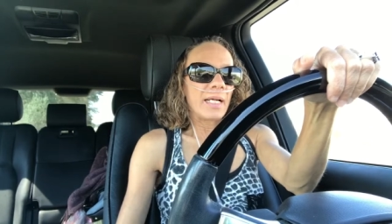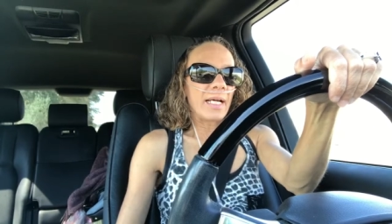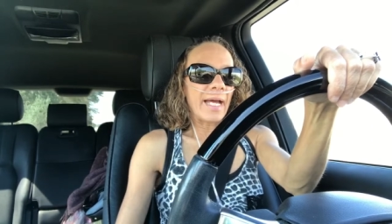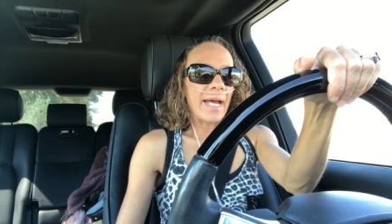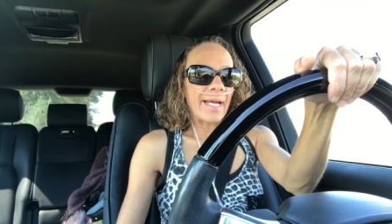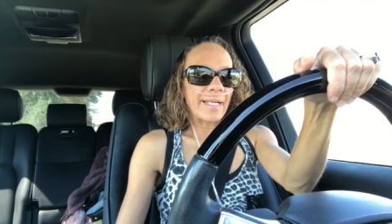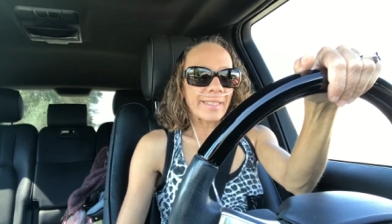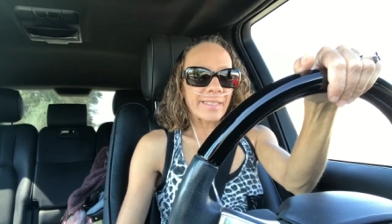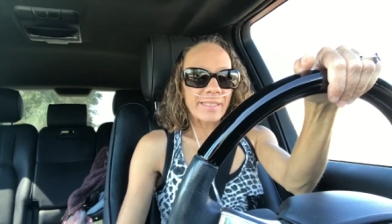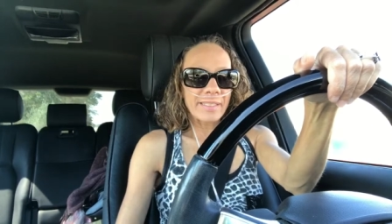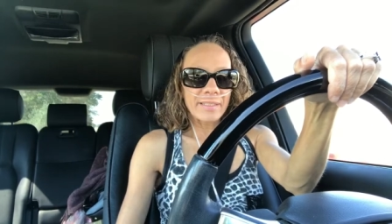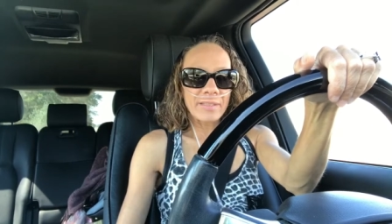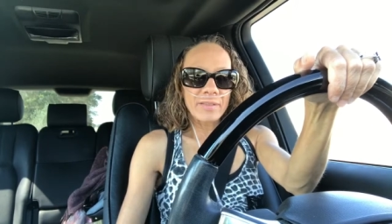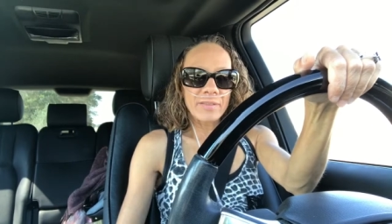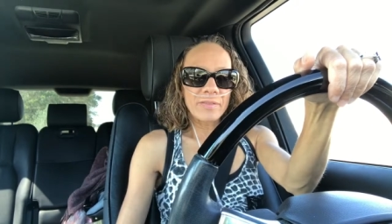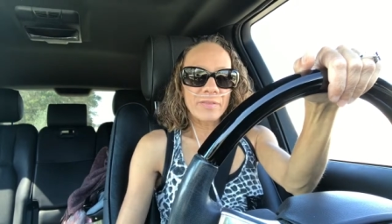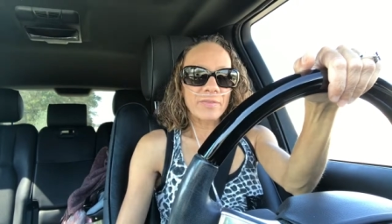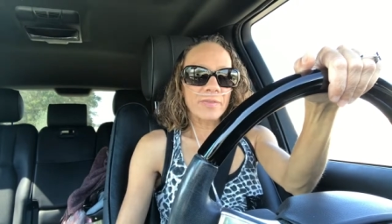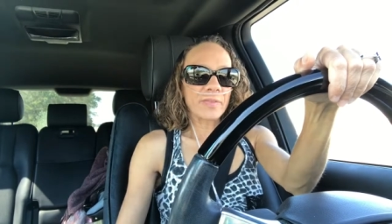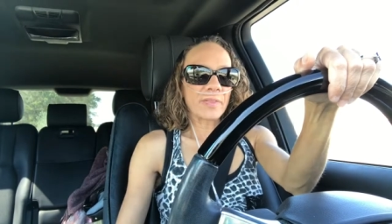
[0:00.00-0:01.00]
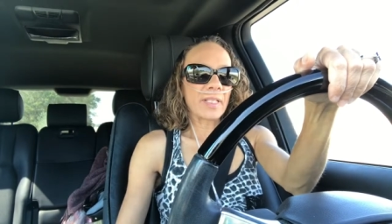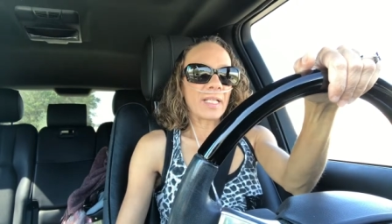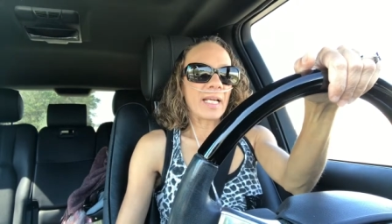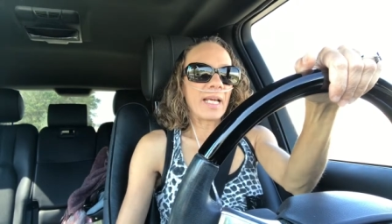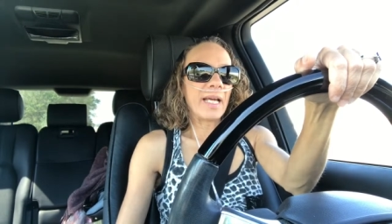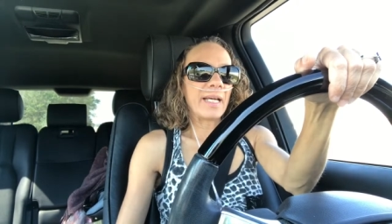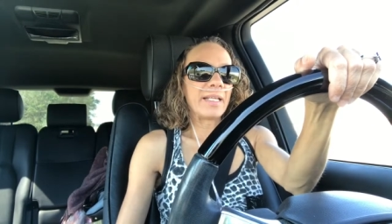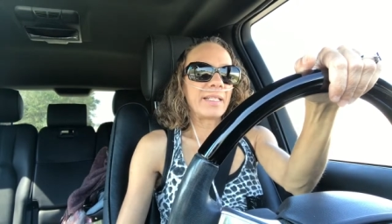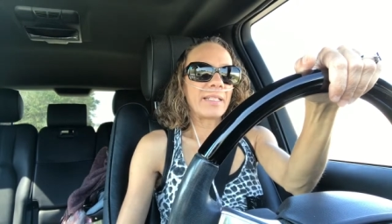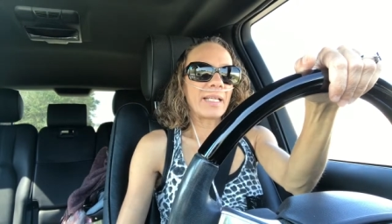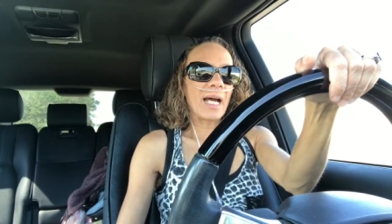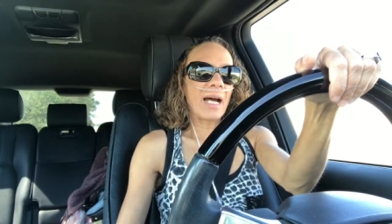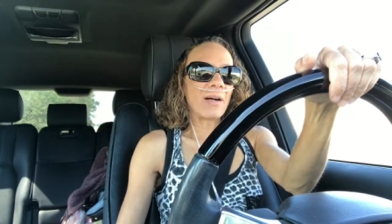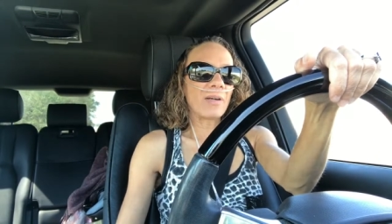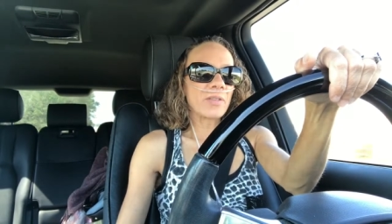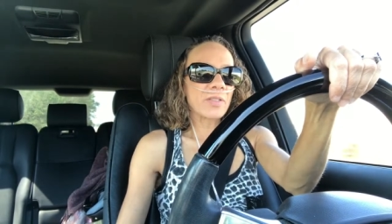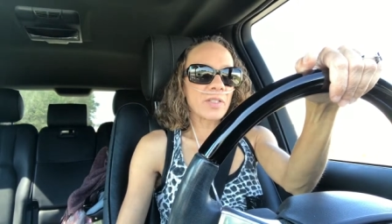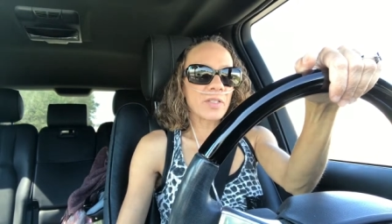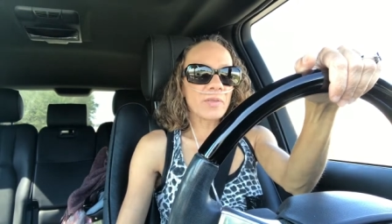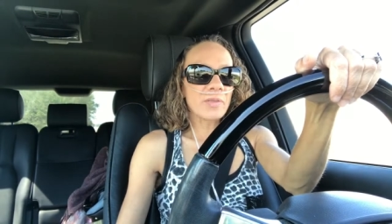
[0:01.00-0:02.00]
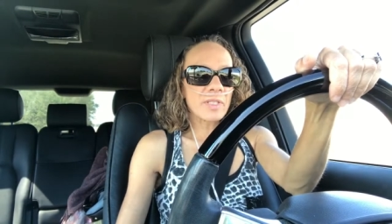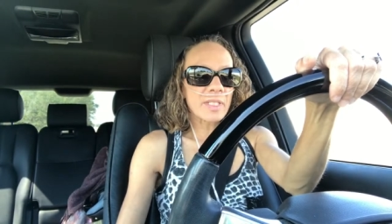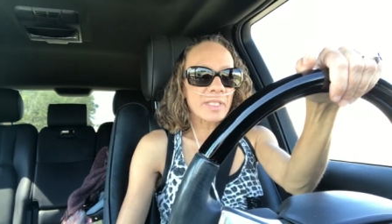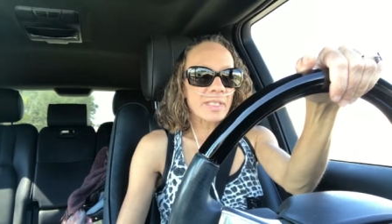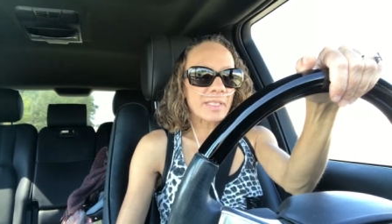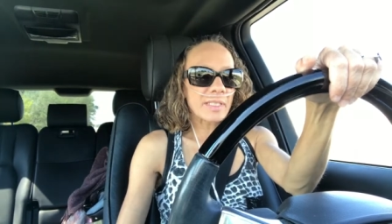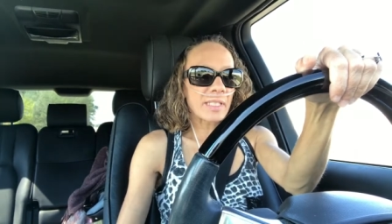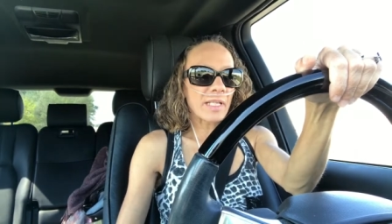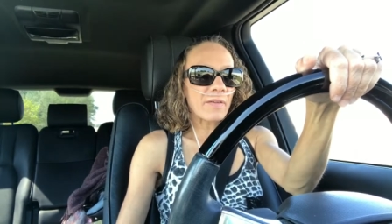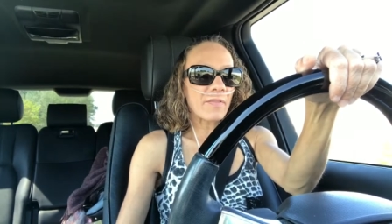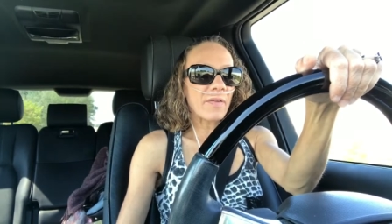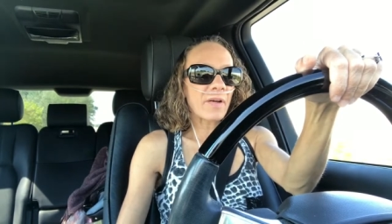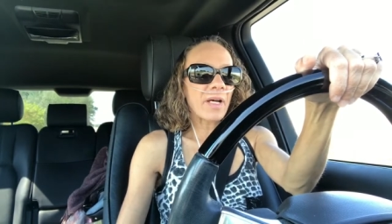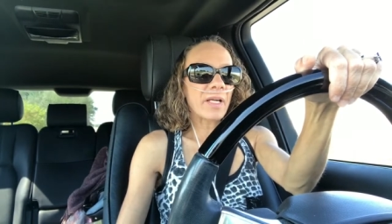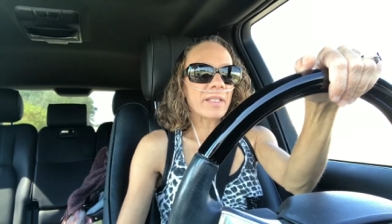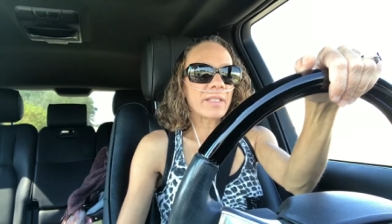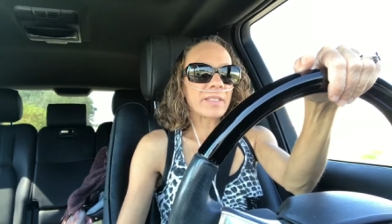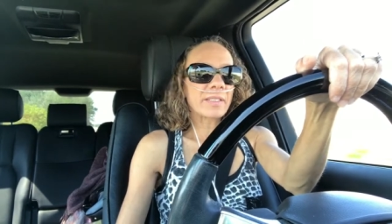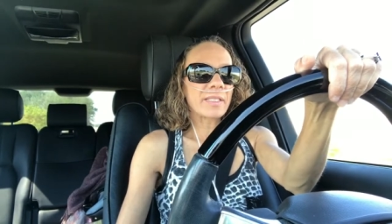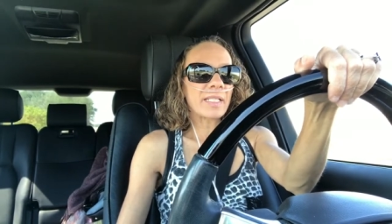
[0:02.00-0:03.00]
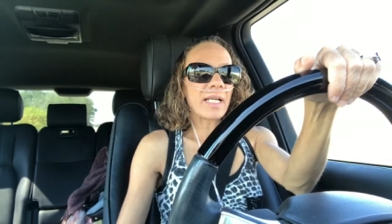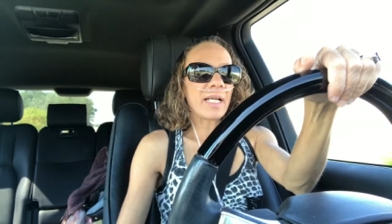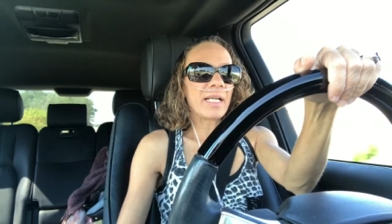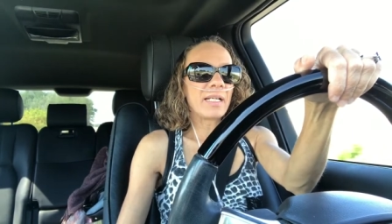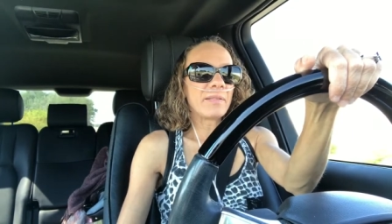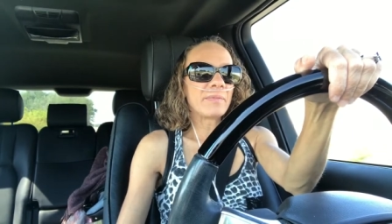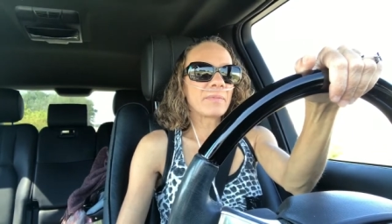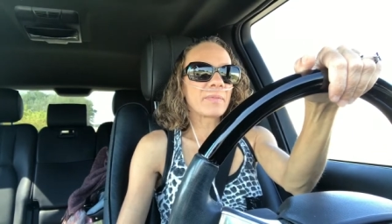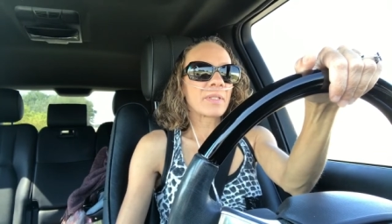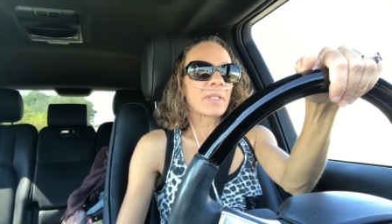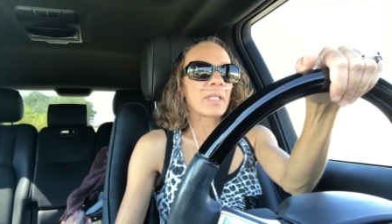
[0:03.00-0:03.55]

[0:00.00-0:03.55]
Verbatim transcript: active and out doing stuff all the time,